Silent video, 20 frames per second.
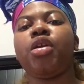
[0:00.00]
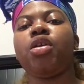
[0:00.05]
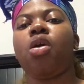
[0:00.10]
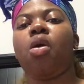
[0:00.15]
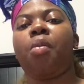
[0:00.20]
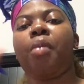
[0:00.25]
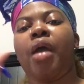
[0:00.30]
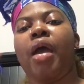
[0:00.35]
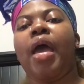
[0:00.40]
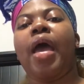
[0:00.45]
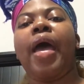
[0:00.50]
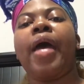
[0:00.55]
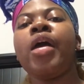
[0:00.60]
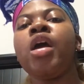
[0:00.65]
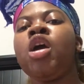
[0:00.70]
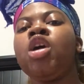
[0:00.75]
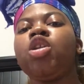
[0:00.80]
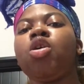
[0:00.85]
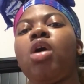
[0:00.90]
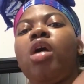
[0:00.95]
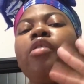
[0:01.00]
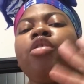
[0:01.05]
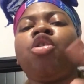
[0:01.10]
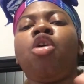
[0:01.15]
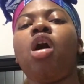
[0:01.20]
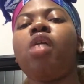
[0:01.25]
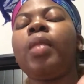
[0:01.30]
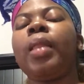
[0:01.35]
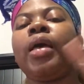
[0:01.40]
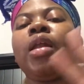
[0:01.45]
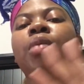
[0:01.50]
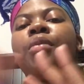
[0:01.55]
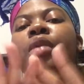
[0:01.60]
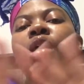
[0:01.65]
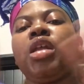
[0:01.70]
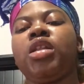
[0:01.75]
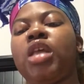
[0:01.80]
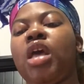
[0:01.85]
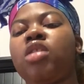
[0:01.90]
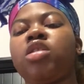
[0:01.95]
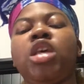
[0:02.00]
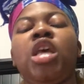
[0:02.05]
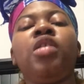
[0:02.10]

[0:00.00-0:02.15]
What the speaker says: in your mind. Don't ever let a man down.